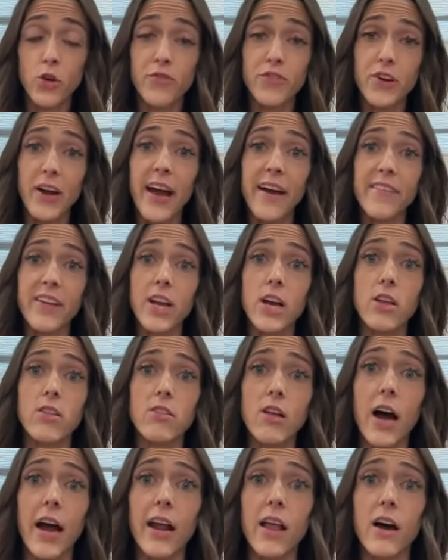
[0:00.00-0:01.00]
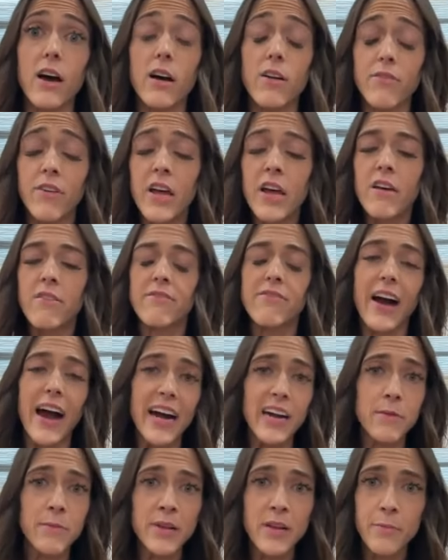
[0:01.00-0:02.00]
So if you're having a lot of
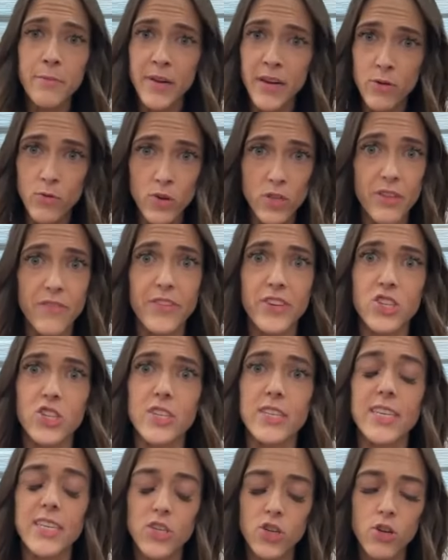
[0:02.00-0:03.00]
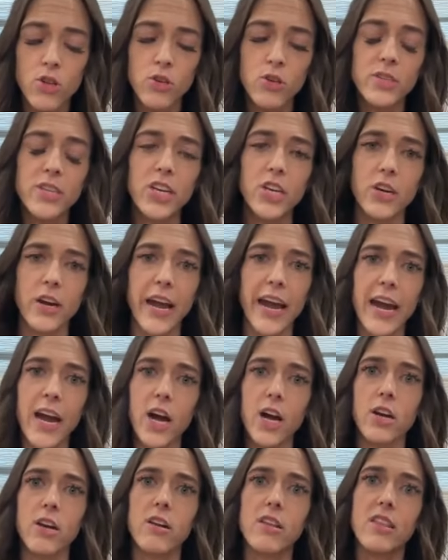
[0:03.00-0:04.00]
vitamin and mineral deficiencies, you're losing your
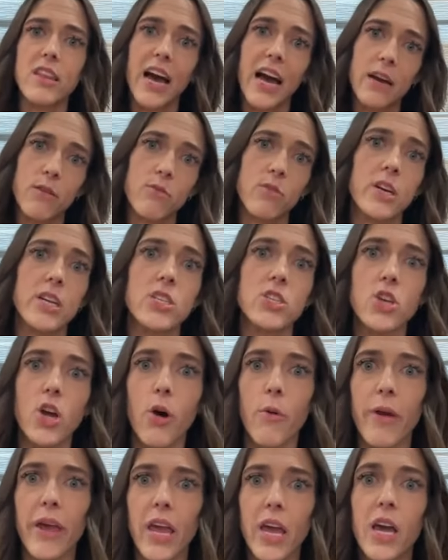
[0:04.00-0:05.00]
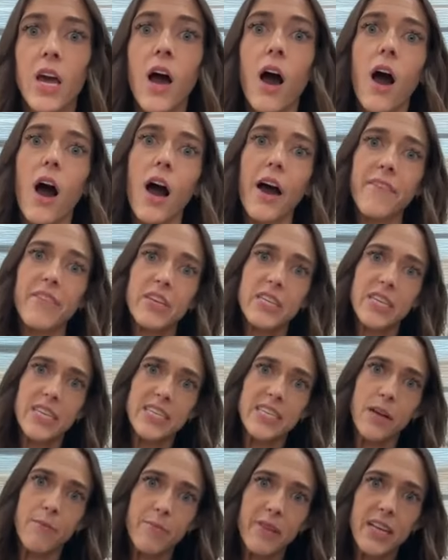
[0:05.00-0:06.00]
hair, your thyroid's going,
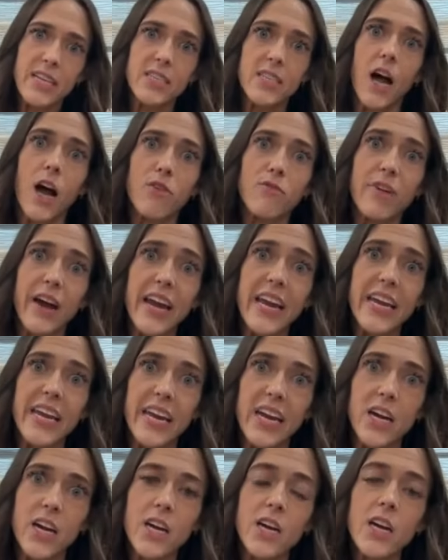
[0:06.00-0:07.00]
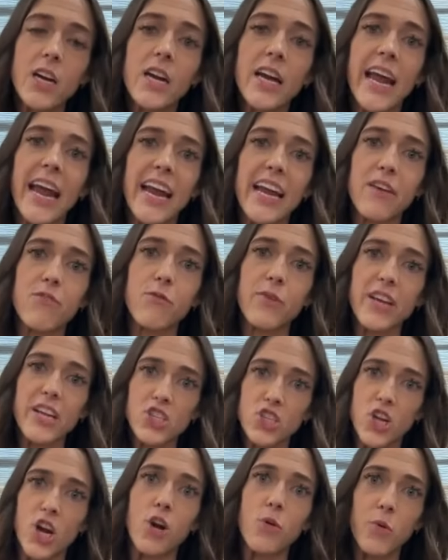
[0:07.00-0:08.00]
obviously something's not right here. And if we
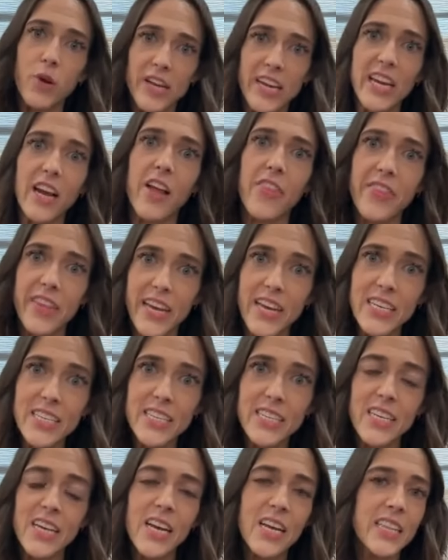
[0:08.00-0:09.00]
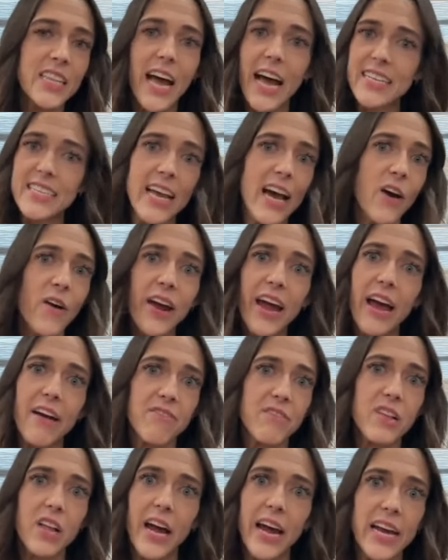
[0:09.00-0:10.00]
could start working on this, that's how I
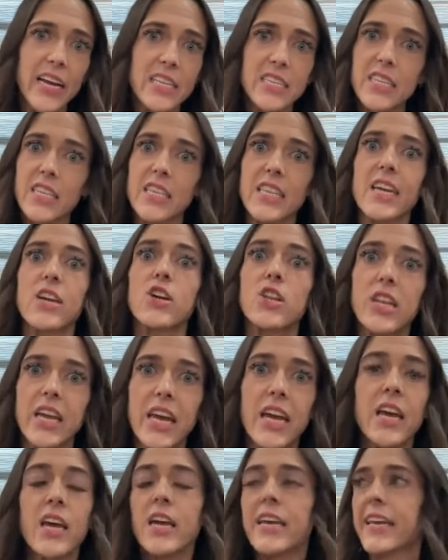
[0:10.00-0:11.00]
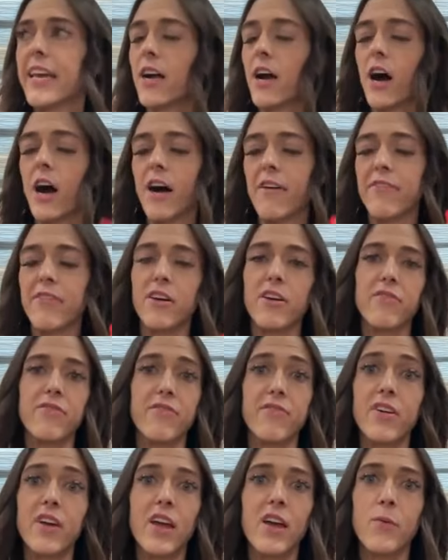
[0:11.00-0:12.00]
have clients literally get off
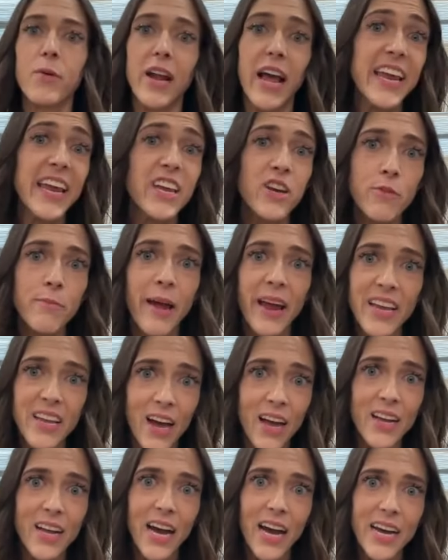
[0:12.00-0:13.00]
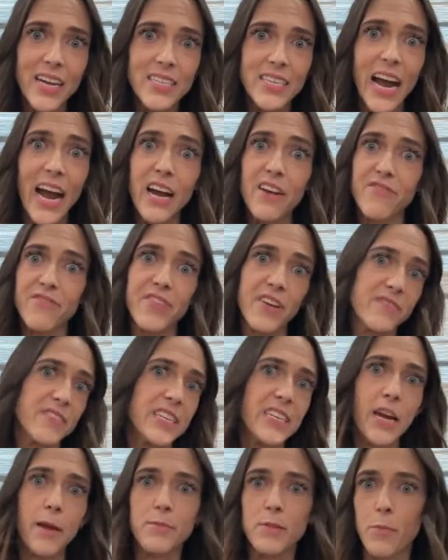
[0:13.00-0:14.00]
of, when I healed my gut, guys, I had
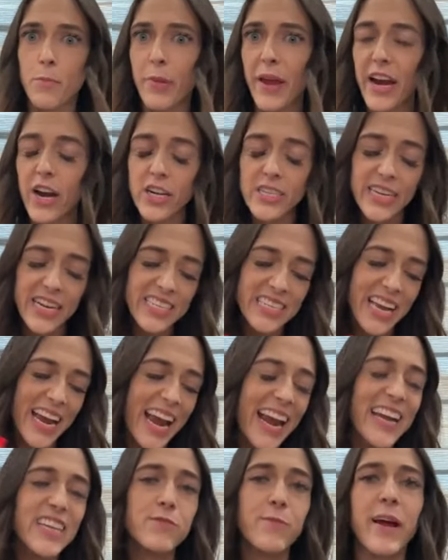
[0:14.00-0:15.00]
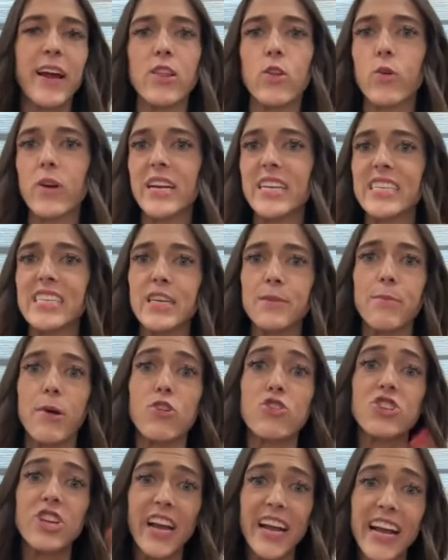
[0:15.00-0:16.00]
fifteen types of parasites, H. pylori,
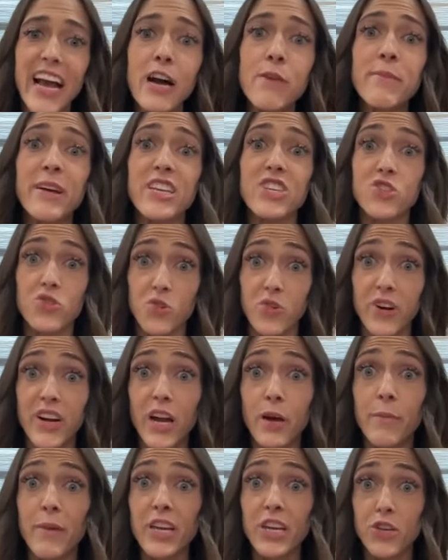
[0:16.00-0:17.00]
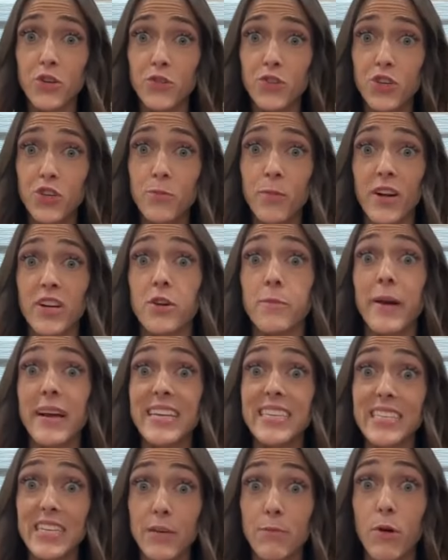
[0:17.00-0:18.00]
SIBO. Check out my story on my YouTube under
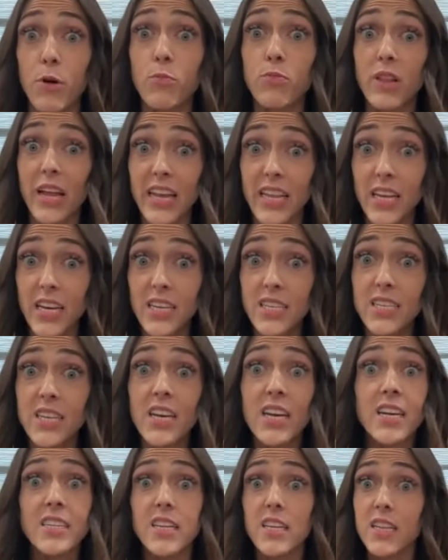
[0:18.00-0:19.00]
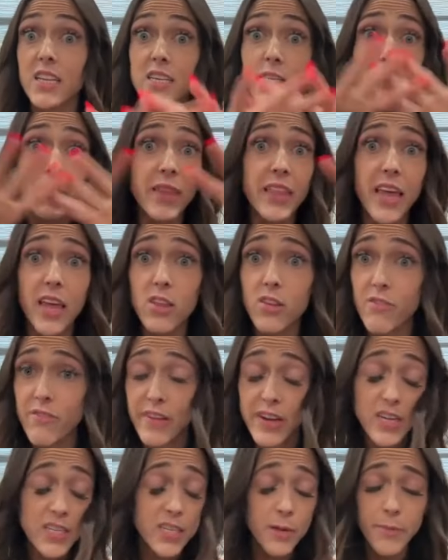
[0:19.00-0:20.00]
my SIBO playlist. It's Elizabeth Aylor
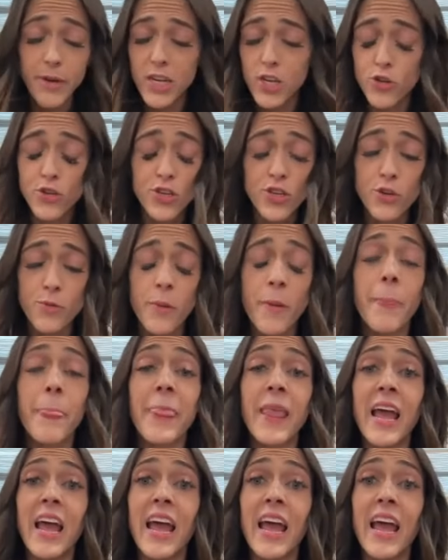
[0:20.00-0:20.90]
Fitness on my YouTube.